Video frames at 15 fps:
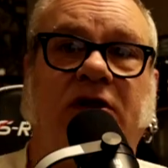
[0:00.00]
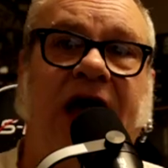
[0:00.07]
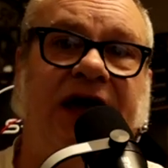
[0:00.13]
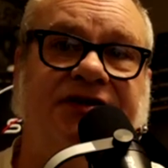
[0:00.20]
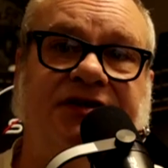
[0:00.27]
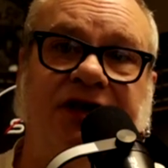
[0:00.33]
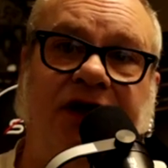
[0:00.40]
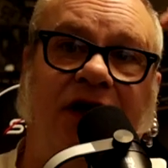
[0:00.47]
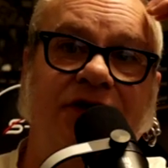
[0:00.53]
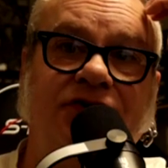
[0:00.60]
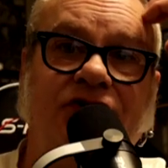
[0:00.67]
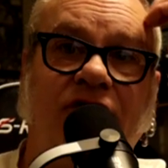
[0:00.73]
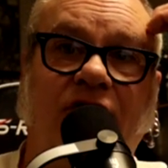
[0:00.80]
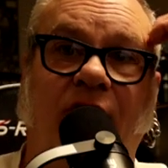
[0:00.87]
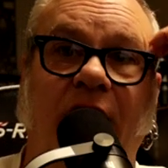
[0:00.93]
Last thing on
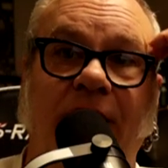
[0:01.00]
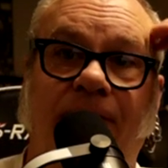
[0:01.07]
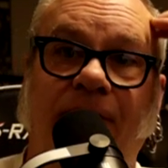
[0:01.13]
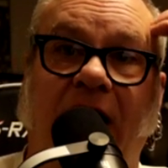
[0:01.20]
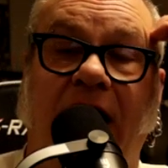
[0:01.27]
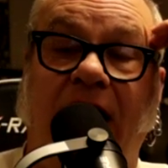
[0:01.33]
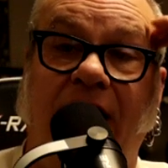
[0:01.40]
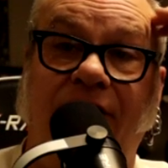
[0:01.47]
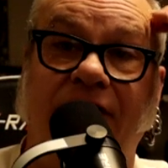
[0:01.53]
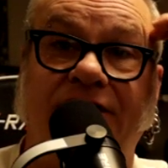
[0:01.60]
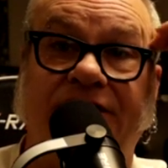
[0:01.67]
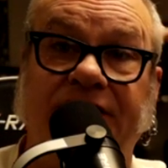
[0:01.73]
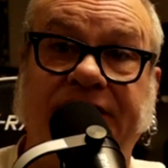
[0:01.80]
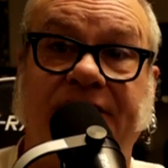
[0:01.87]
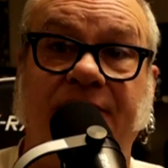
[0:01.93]
jewelry. Uh,
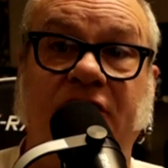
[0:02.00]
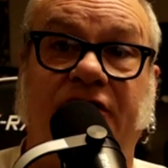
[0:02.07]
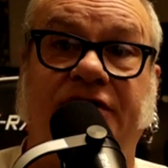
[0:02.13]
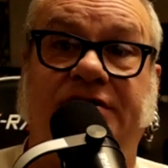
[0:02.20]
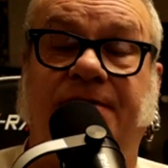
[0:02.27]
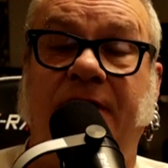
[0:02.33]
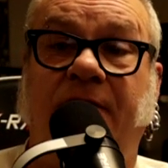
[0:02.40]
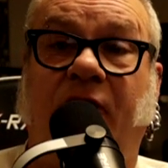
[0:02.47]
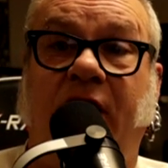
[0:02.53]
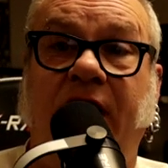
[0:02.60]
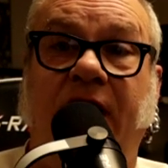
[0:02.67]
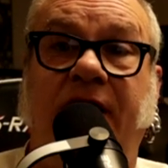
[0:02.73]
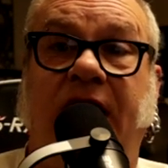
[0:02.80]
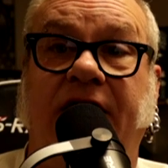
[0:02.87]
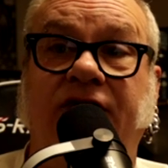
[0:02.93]
this is a mucous
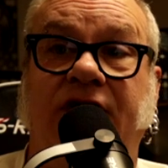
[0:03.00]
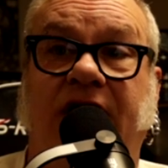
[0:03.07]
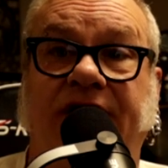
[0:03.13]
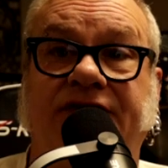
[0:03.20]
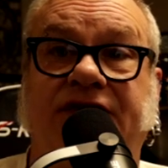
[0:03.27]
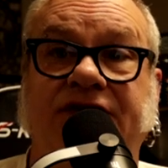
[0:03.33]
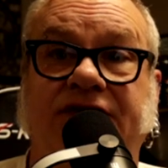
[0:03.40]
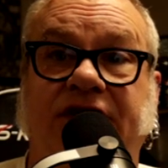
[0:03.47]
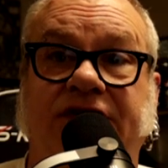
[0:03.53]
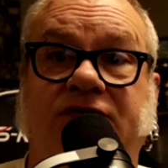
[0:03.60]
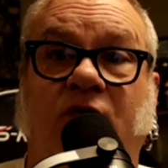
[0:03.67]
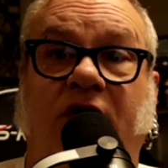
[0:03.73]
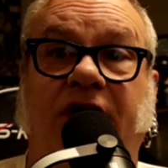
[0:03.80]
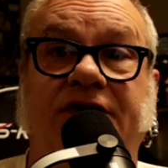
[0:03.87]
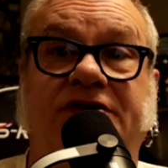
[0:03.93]
membrane. I do not suggest
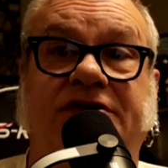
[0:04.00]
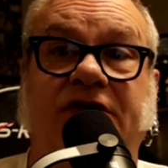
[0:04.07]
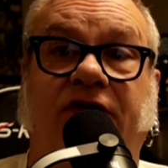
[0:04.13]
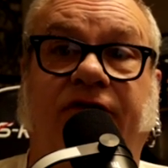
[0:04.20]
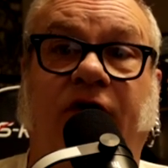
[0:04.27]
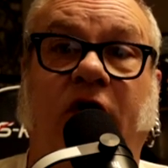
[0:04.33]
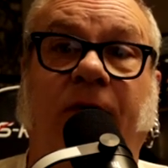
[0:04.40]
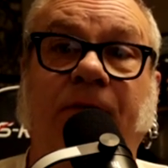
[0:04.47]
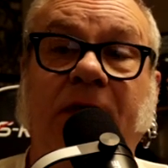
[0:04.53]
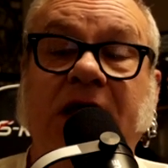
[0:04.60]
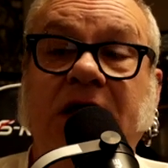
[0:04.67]
wearing silver.